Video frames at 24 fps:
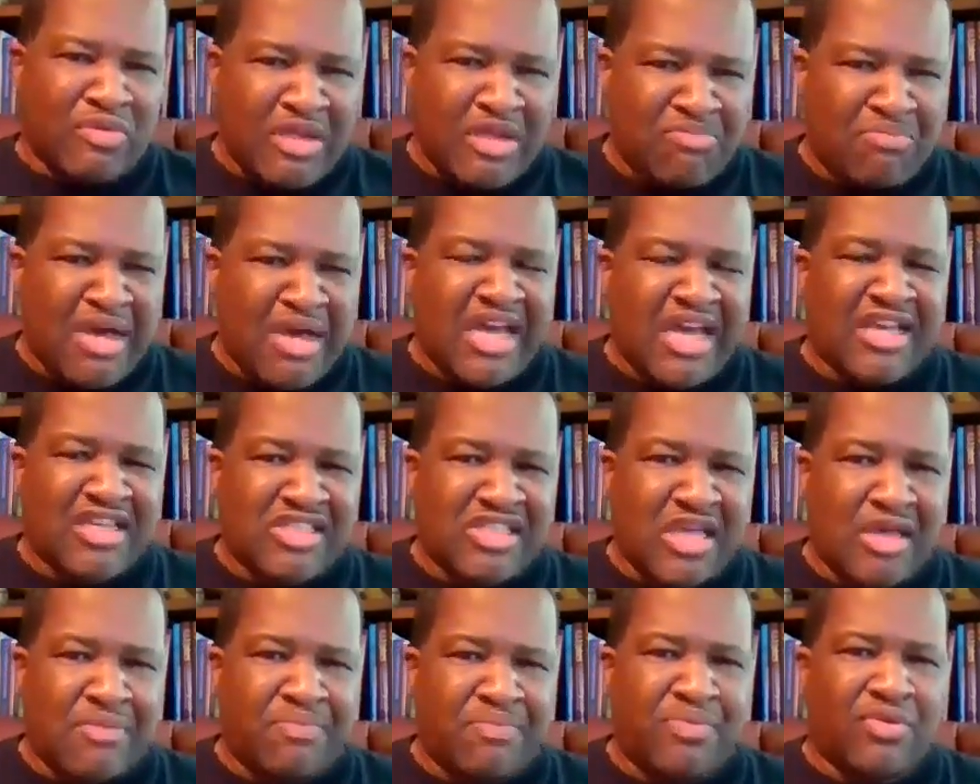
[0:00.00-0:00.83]
In my
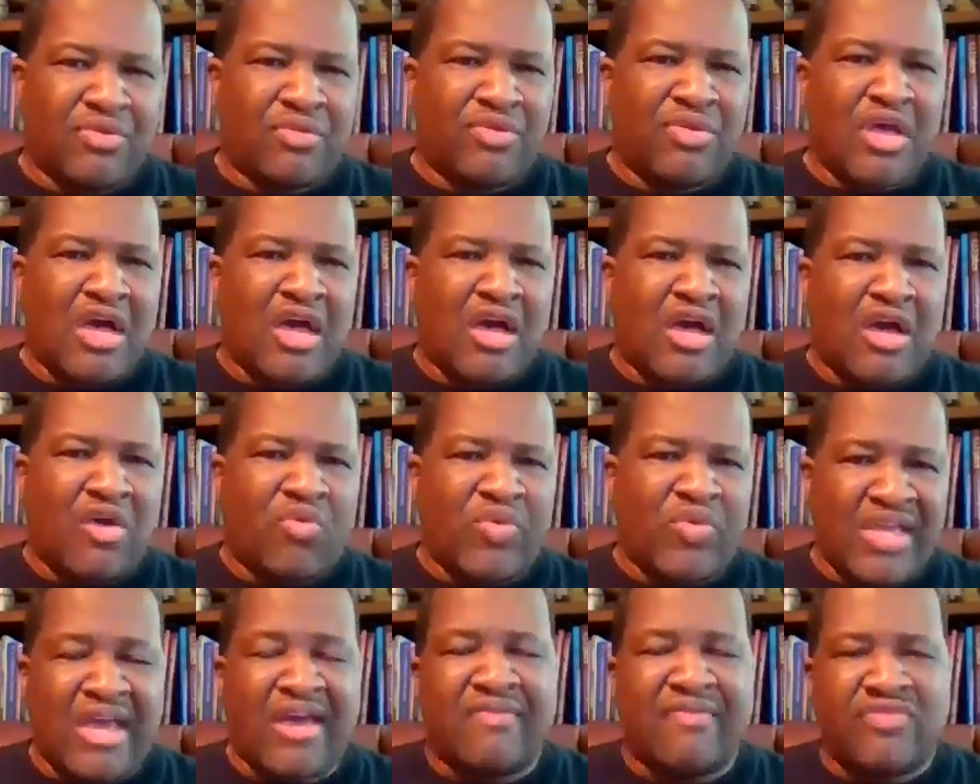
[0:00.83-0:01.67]
example,
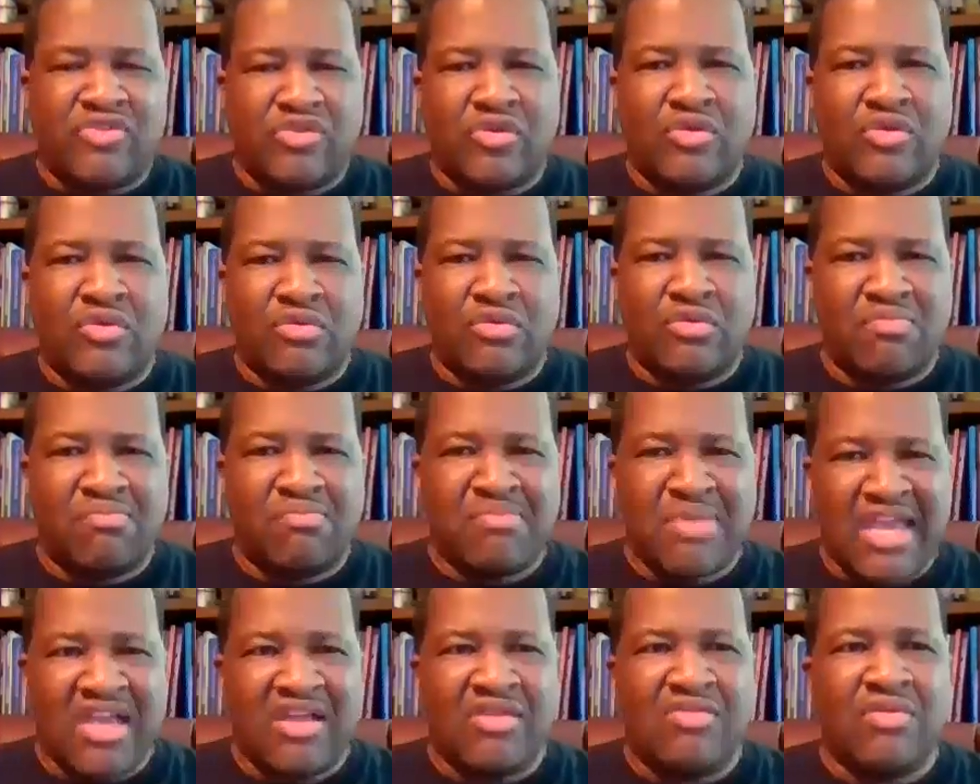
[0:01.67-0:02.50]
we have 2
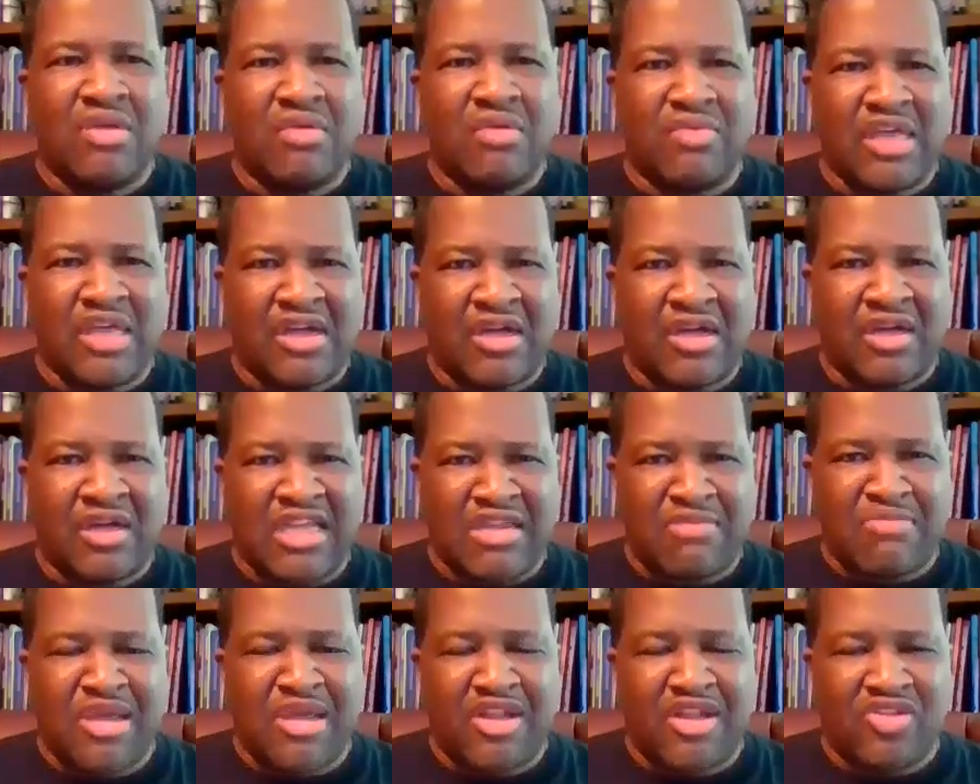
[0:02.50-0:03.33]
main
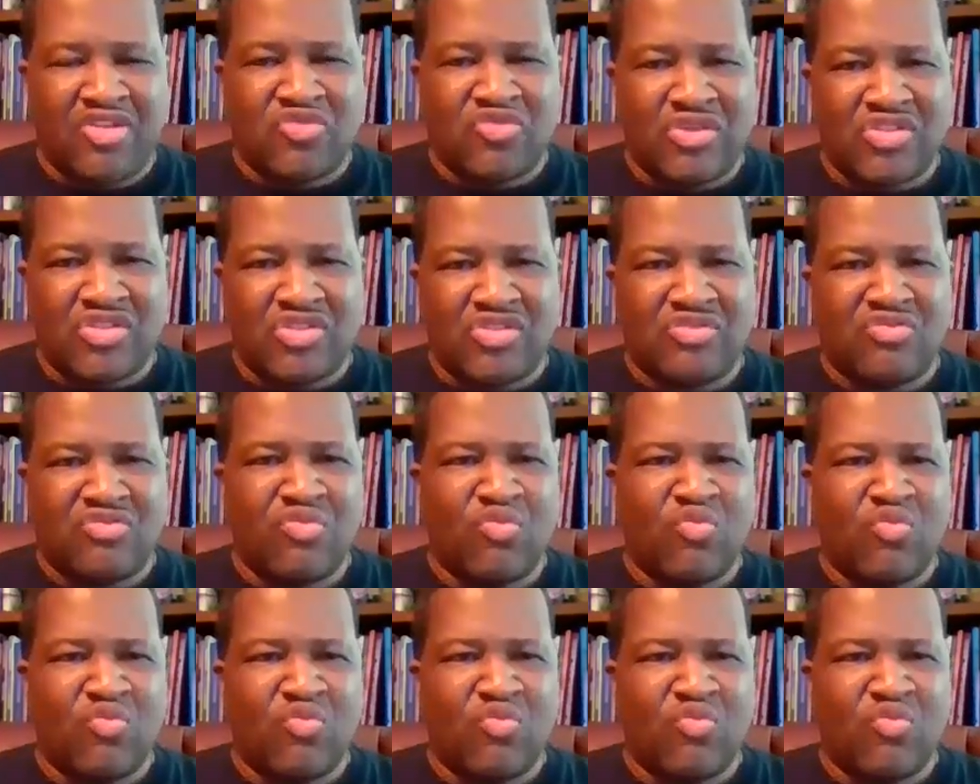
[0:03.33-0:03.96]
email addresses.